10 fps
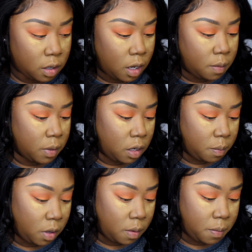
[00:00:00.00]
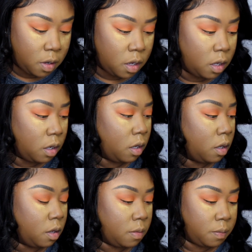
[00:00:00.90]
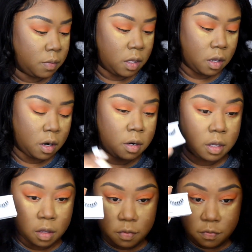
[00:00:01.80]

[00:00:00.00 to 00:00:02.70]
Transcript: Now I'm gonna pop on the Ardell